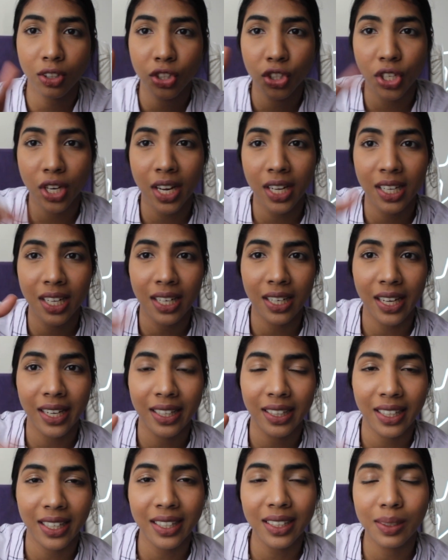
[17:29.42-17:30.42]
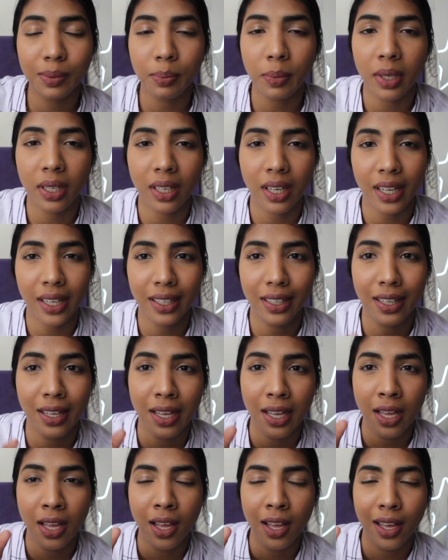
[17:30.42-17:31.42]
shaky like this, but like
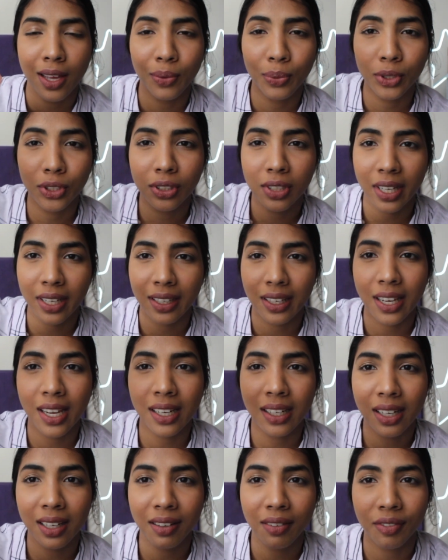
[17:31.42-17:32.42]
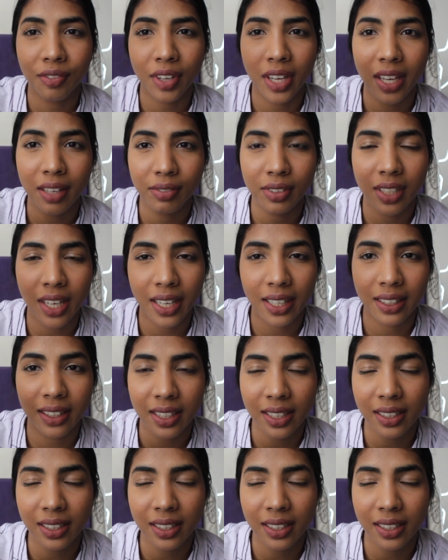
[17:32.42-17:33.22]
it was like hitting waves like